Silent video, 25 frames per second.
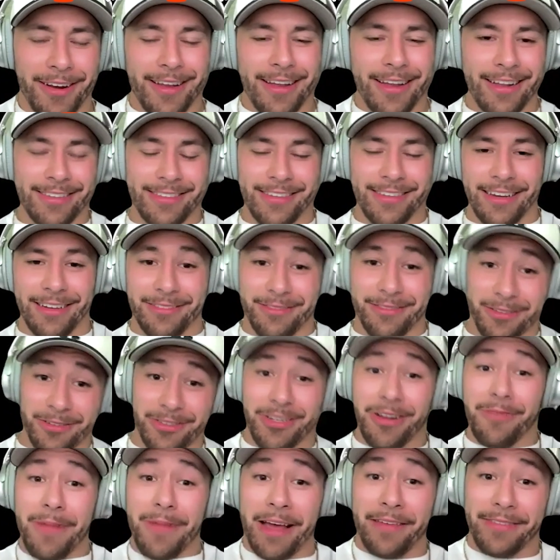It's like, there's
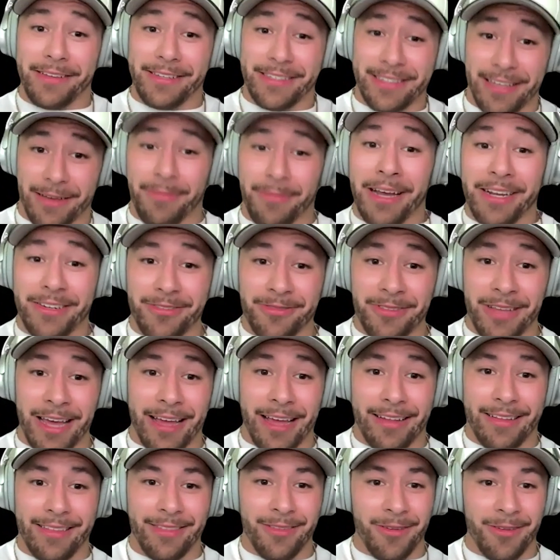some athletes that might do that.
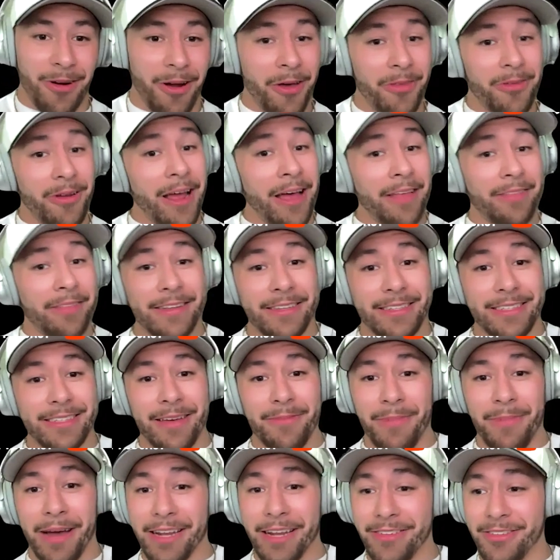There are other athletes that
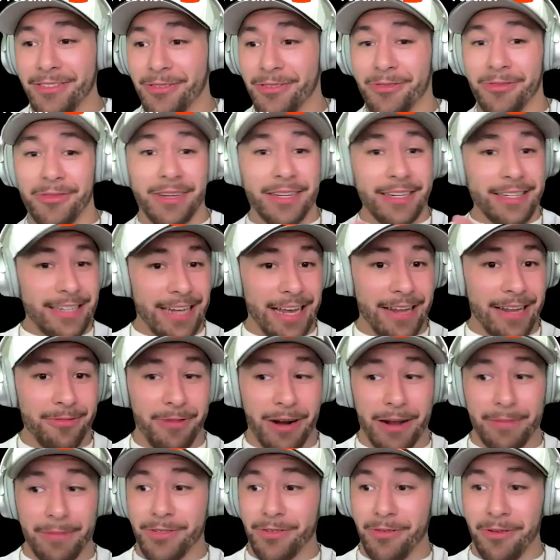might do 10
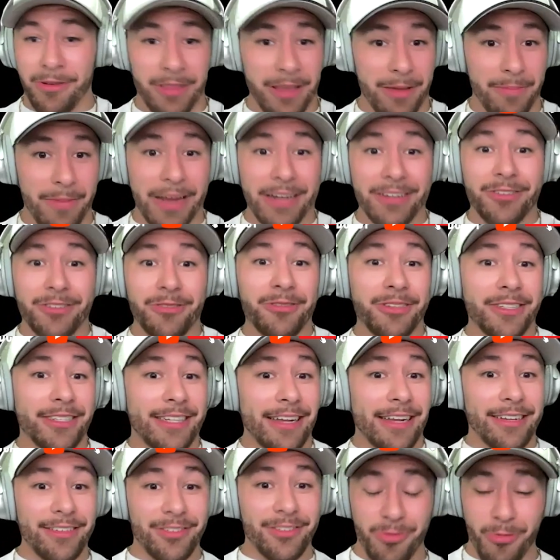reps, or they might do a
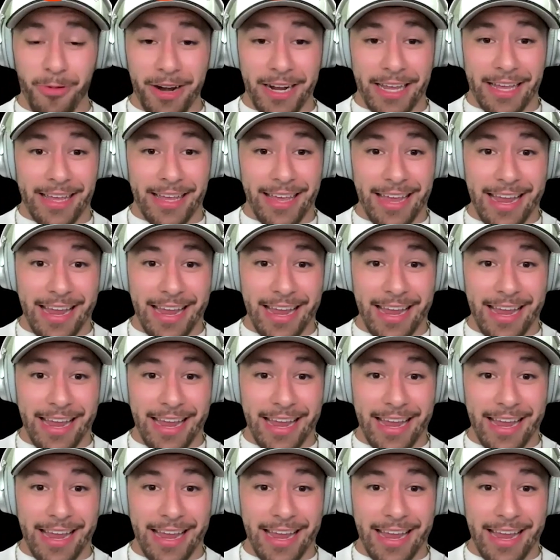set of 20,